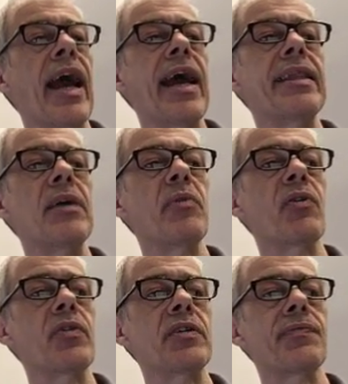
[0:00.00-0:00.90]
and then we've
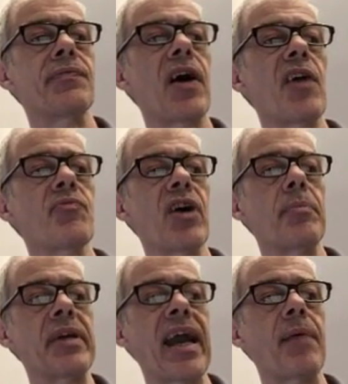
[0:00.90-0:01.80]
got this
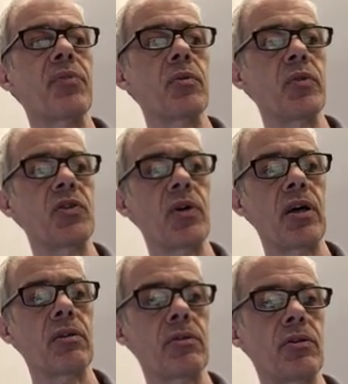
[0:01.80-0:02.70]
5' cap which
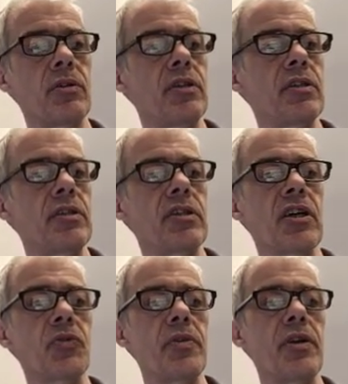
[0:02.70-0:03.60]
I'll
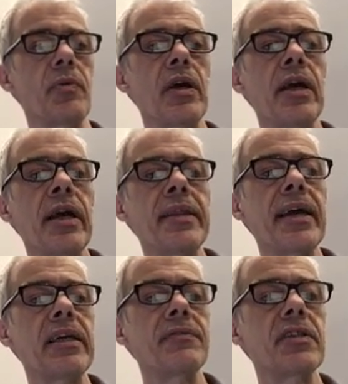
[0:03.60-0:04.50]
discuss with you. And
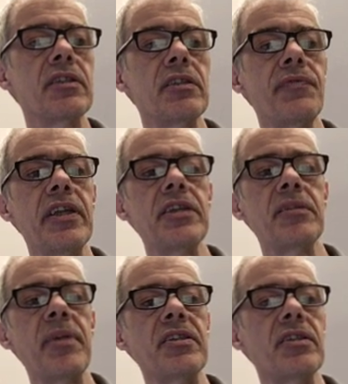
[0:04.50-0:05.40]
that gives us this
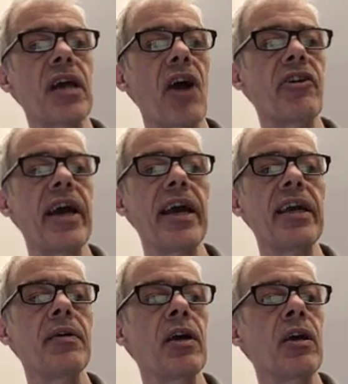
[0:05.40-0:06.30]
finished messenger
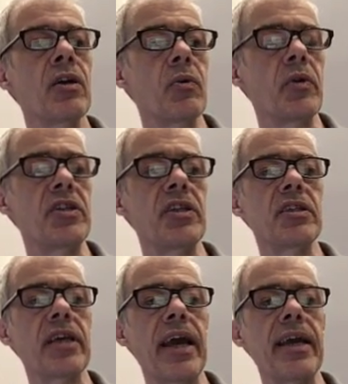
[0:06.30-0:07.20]
RNA which
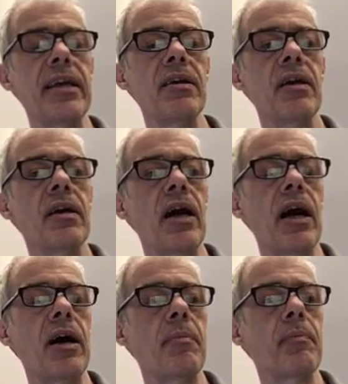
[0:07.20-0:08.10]
is a
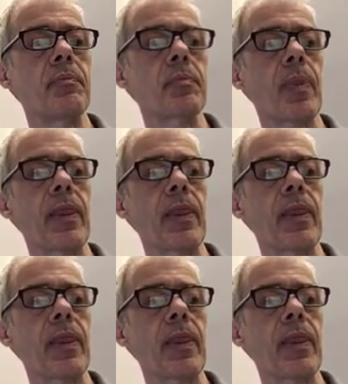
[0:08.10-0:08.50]
um,